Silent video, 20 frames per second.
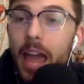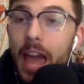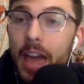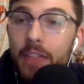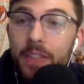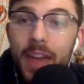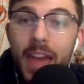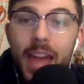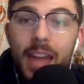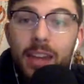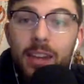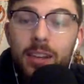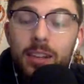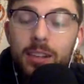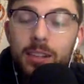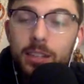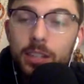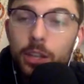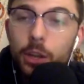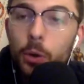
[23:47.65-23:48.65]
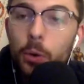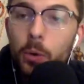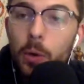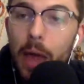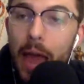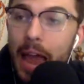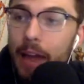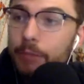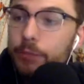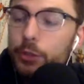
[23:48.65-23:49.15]
And then, you know,
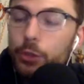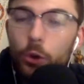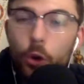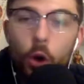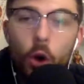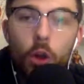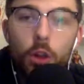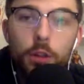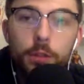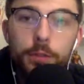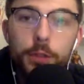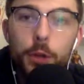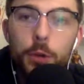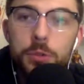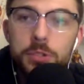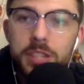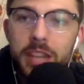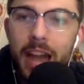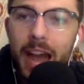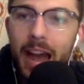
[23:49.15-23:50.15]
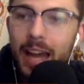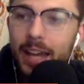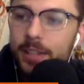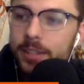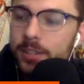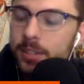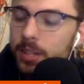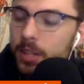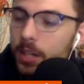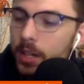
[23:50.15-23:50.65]
after all of those
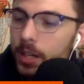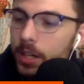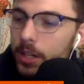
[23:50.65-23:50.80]
guys,